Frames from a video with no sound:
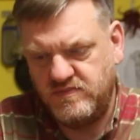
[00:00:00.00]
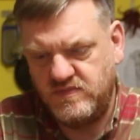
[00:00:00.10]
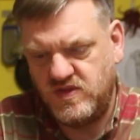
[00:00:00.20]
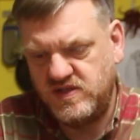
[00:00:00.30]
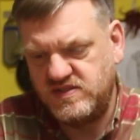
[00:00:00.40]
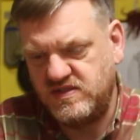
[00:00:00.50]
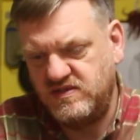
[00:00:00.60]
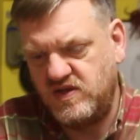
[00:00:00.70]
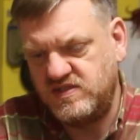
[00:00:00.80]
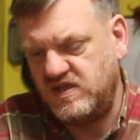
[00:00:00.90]
Nice
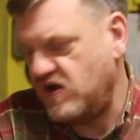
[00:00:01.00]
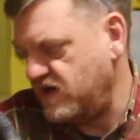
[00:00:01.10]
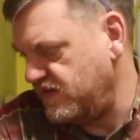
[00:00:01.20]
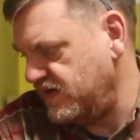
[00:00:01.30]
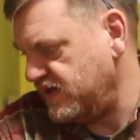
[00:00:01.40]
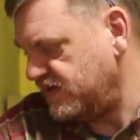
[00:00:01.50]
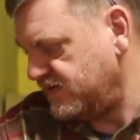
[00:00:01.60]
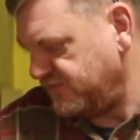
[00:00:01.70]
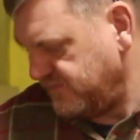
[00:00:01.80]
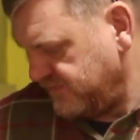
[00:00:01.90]
liner there.
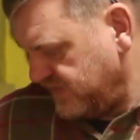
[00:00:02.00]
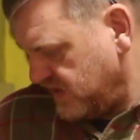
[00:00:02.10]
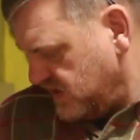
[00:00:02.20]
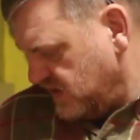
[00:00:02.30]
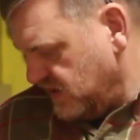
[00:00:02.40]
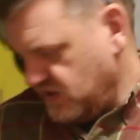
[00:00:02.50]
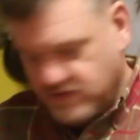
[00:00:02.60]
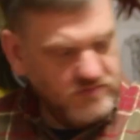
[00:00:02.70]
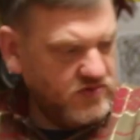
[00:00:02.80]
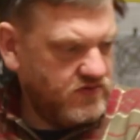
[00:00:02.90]

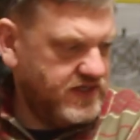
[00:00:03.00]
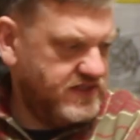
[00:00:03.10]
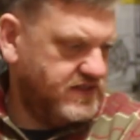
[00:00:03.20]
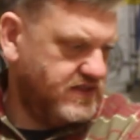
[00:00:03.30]
Great.